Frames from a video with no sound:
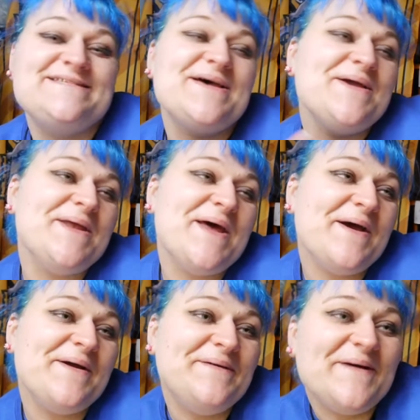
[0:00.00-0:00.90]
So you
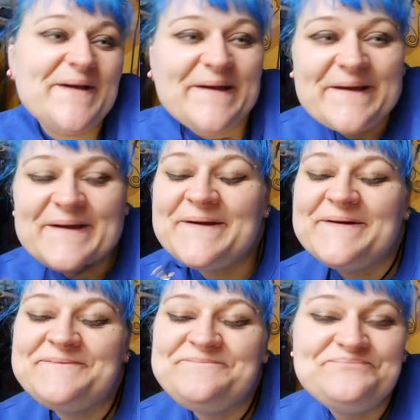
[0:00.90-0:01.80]
know, like,
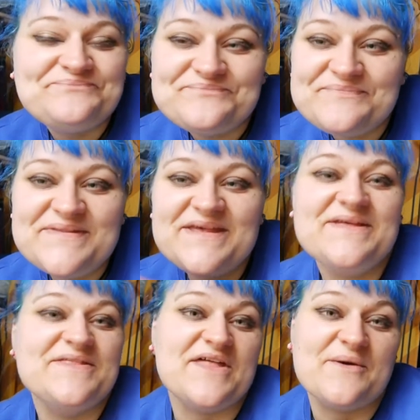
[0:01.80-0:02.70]

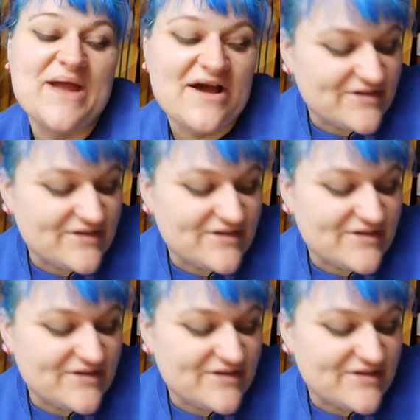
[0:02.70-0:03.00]
there we